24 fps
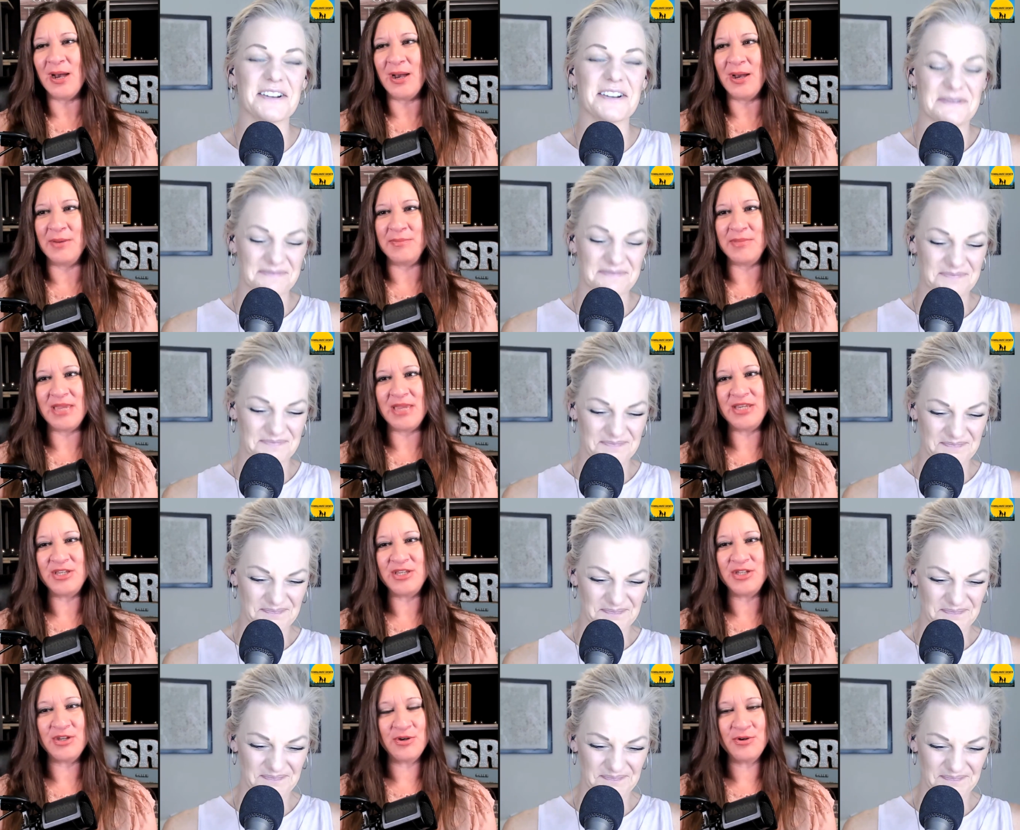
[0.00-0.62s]
Speaker 1: Um,
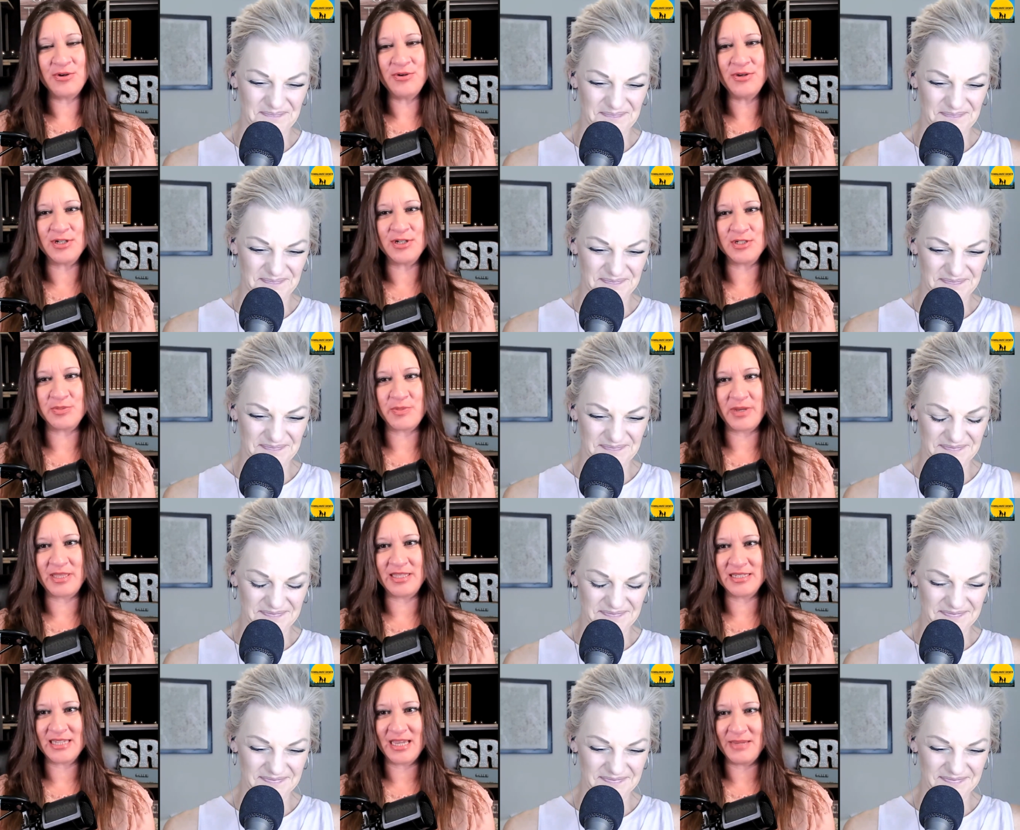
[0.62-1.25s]
and you, who knows,
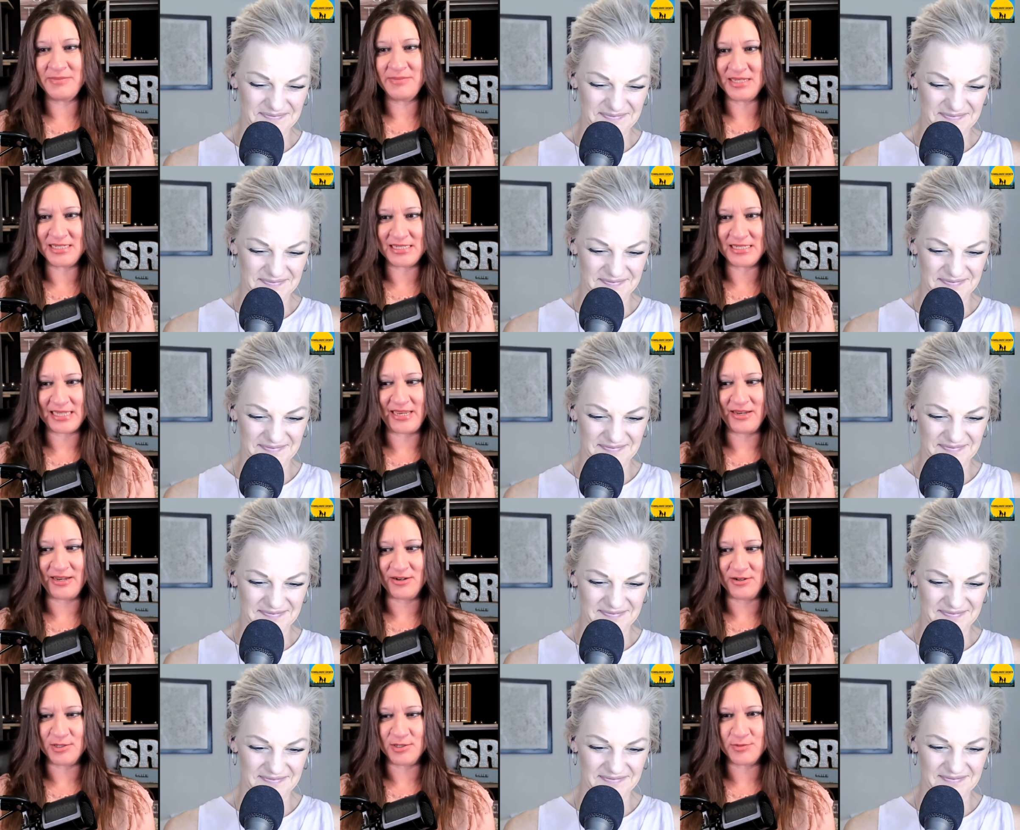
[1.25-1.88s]
by the time this
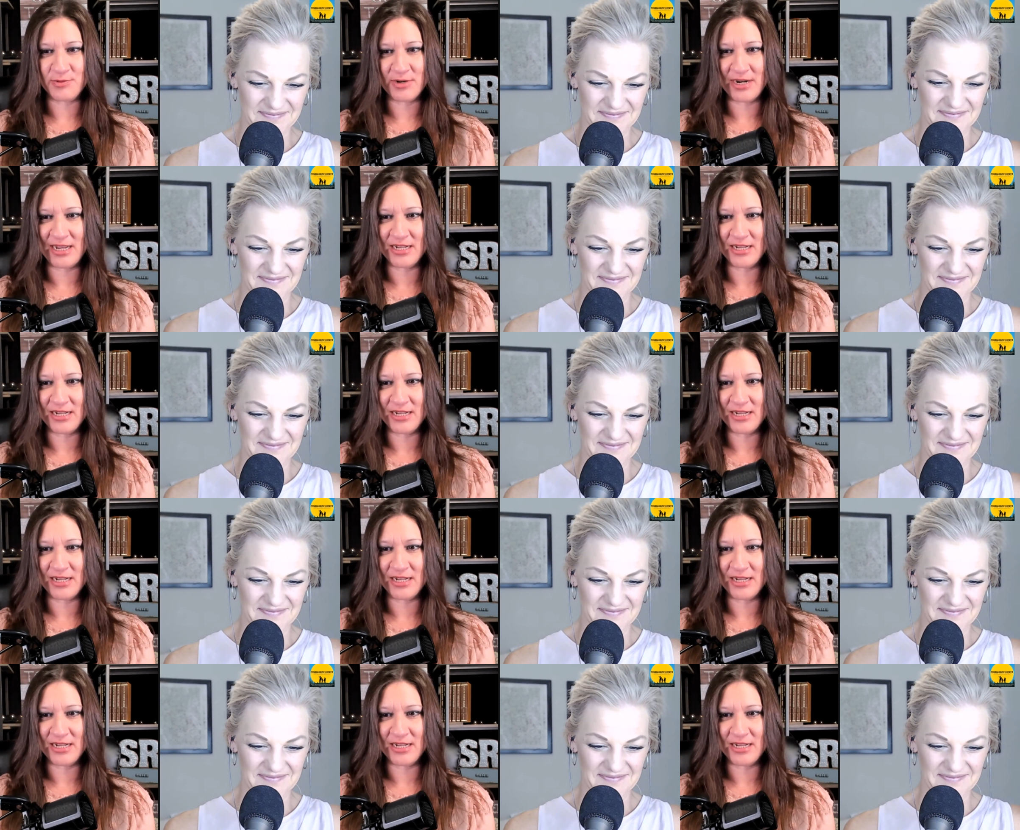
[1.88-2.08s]
airs, we're